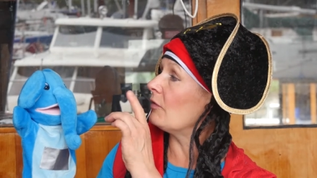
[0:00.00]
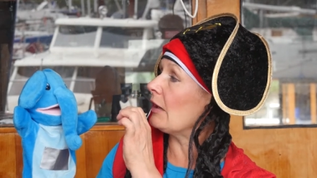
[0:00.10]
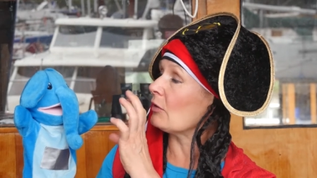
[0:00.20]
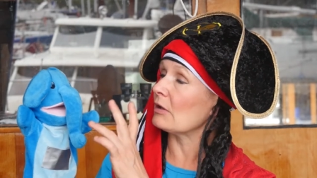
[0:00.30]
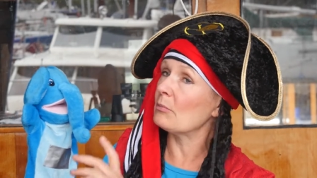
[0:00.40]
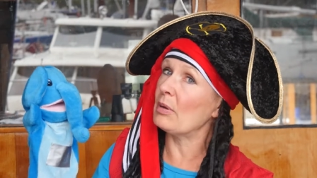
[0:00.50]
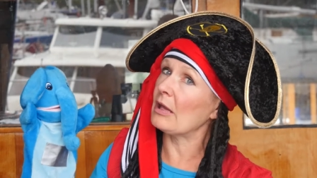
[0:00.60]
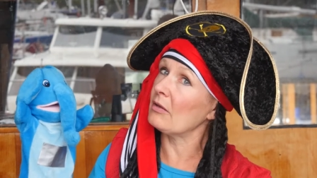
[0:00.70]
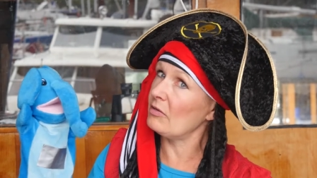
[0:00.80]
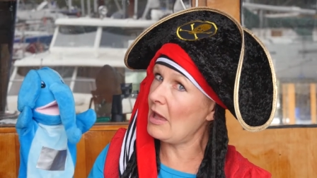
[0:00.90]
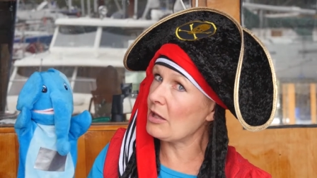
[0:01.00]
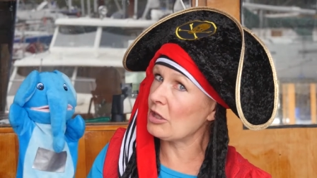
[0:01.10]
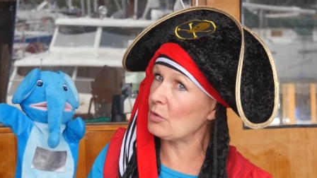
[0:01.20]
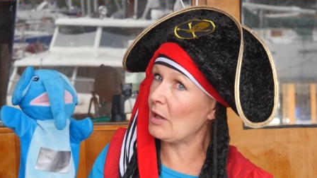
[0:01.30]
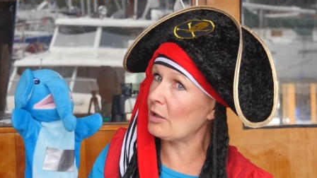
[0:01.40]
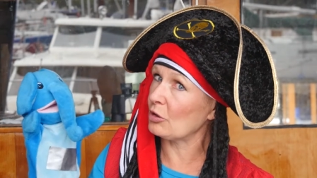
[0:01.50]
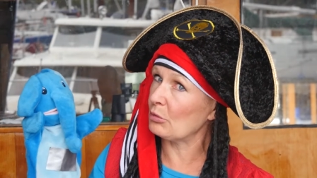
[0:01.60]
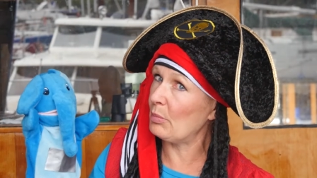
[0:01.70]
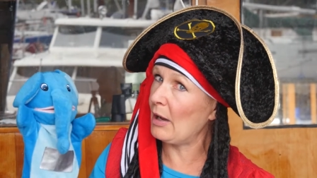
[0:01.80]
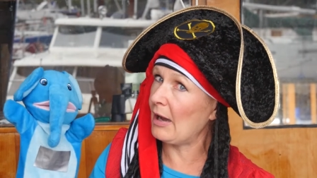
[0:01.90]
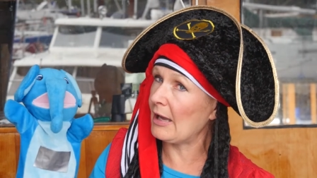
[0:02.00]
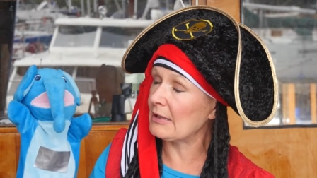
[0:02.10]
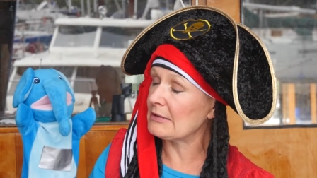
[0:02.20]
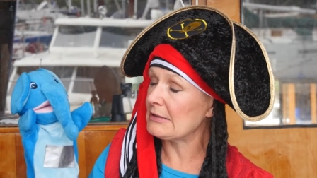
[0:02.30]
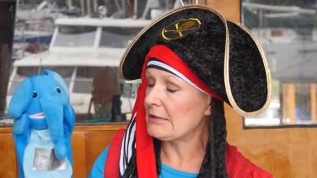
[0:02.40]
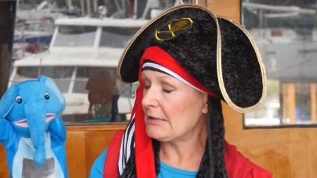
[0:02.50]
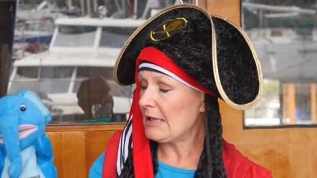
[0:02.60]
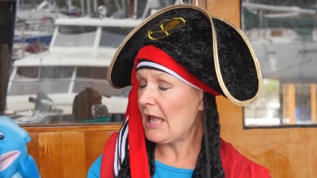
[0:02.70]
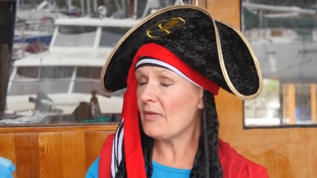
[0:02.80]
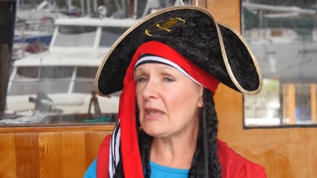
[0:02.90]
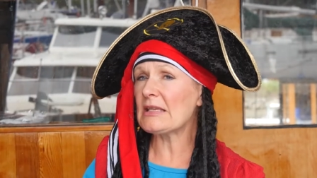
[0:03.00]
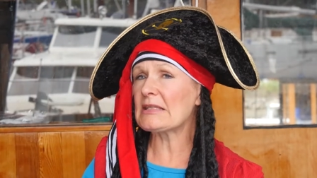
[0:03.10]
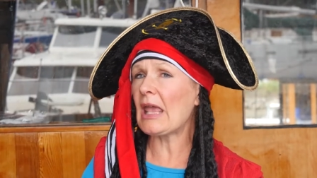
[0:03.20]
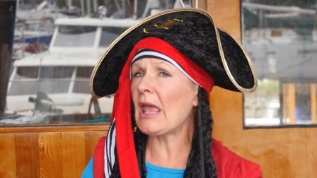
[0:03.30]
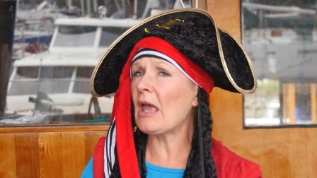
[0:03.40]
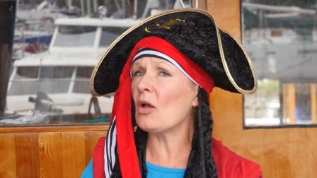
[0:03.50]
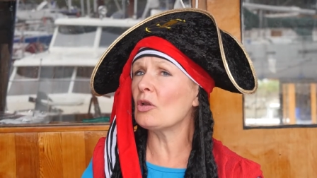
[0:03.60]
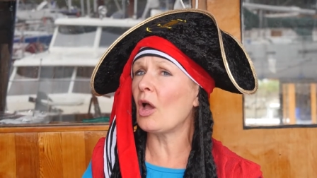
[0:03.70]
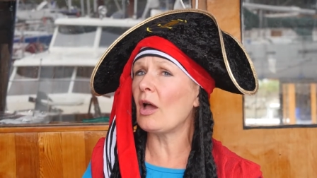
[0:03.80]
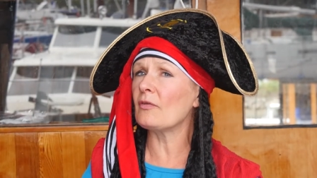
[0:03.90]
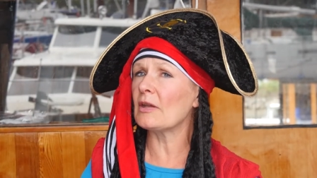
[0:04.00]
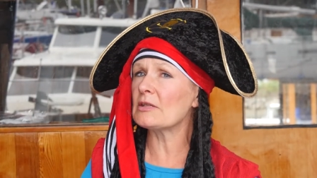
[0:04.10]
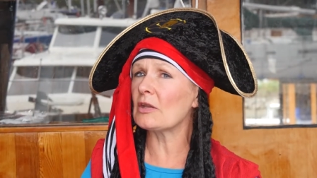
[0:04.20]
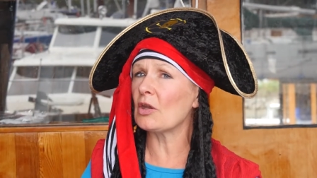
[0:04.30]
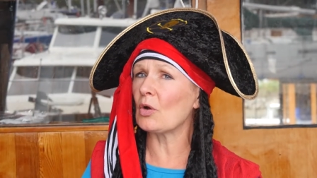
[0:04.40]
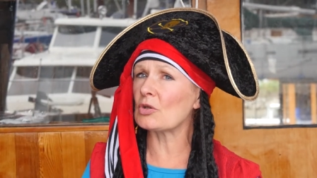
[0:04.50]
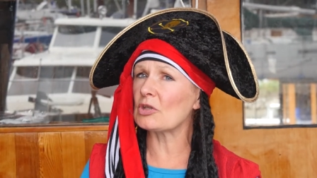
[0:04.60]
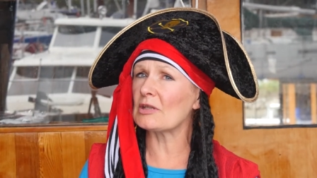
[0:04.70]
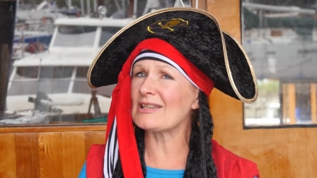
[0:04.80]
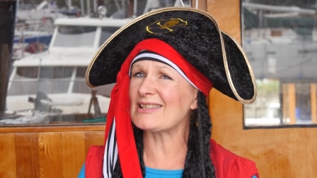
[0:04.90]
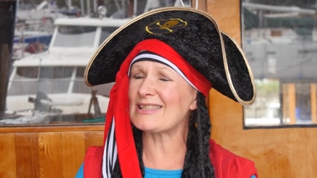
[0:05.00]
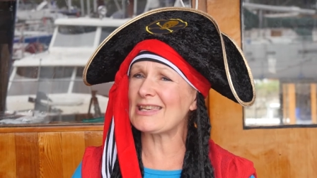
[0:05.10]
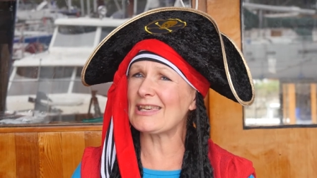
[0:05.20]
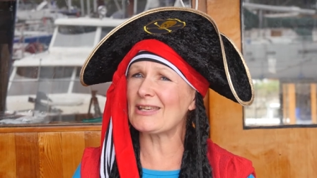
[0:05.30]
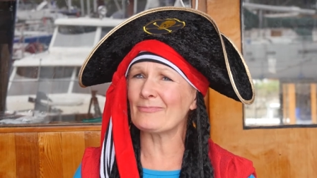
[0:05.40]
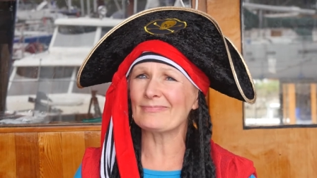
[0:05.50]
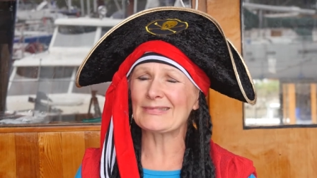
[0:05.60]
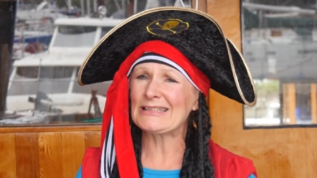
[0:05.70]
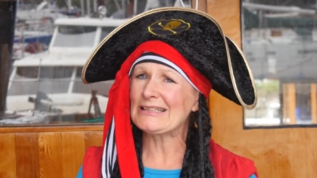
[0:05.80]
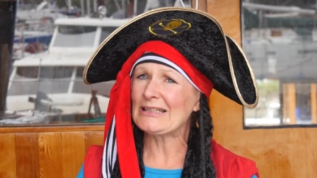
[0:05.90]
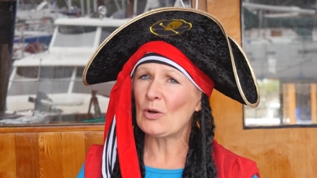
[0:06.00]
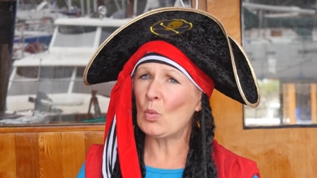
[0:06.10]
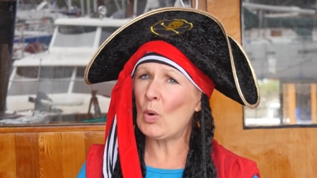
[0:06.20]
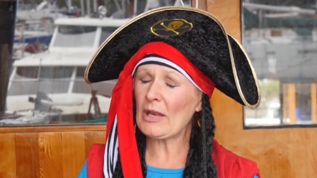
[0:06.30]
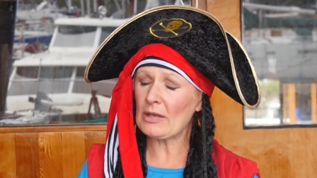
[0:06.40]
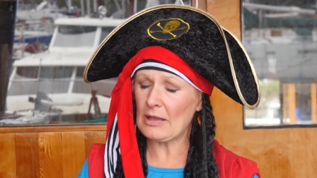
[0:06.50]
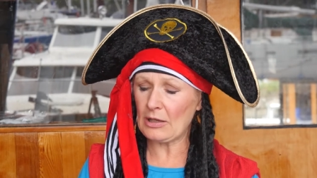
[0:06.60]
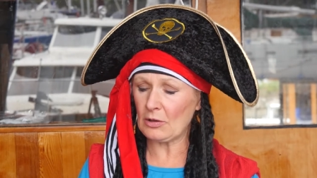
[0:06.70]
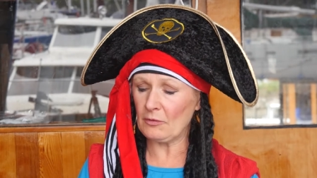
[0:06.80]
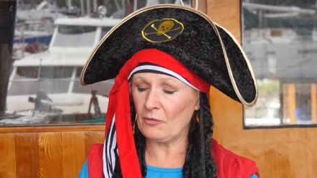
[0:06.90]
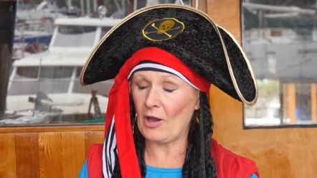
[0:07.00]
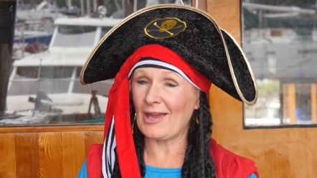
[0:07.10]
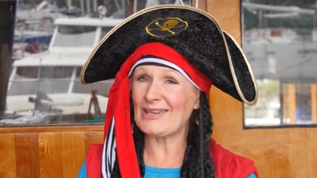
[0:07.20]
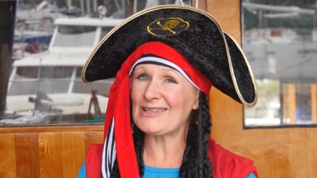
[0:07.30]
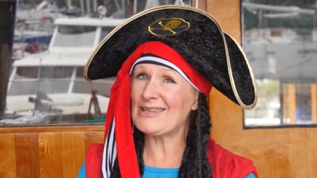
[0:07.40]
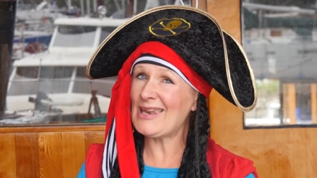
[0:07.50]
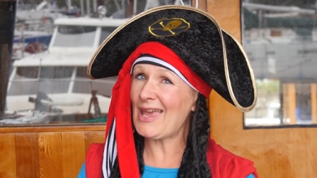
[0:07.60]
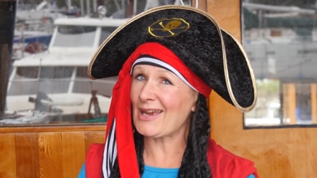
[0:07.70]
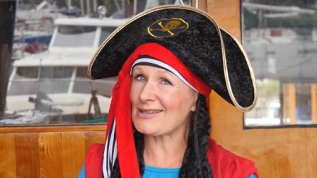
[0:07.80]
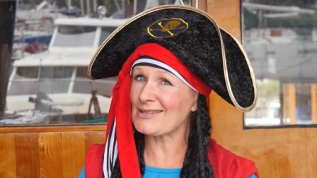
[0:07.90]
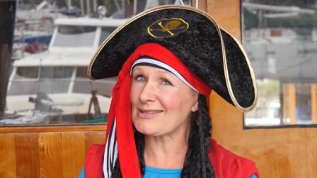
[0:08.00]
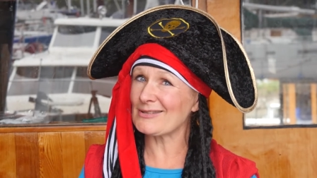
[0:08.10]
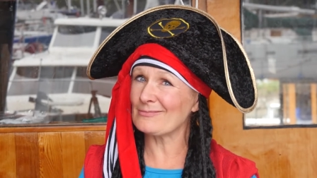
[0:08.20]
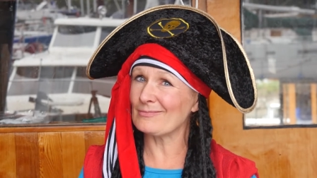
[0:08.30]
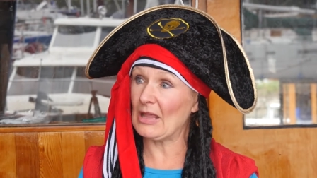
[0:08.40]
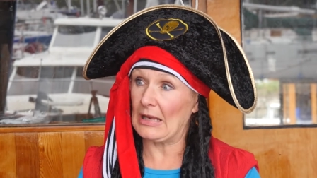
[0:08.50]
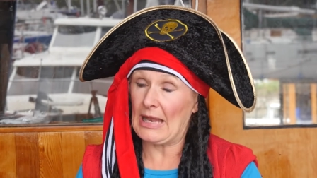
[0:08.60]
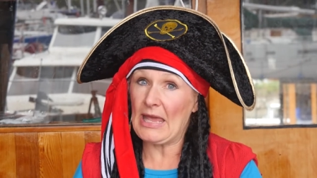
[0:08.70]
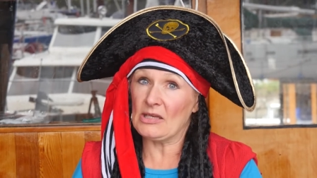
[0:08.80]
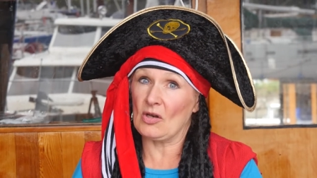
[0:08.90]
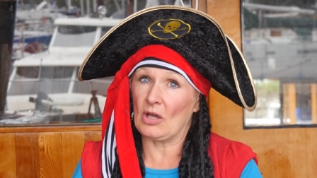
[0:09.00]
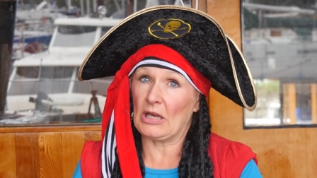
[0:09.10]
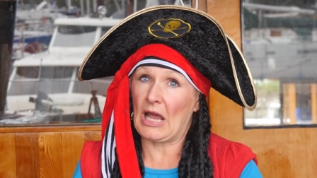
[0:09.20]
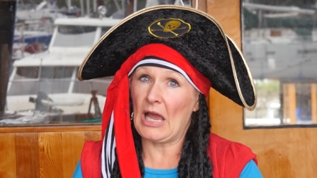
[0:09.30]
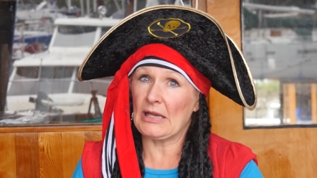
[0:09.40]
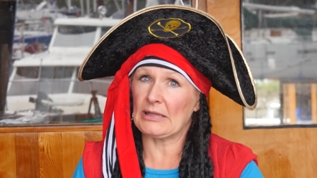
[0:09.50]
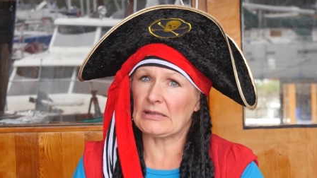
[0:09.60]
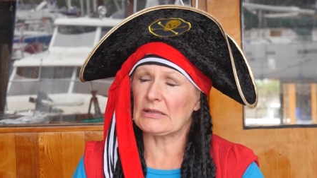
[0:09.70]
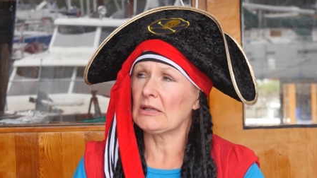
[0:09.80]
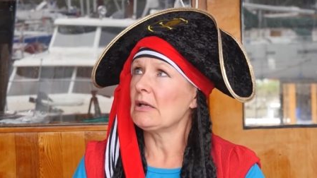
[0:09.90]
very big thank you and a goodbye, and they sailed off into the ocean to see what they could find next. They landed on an island,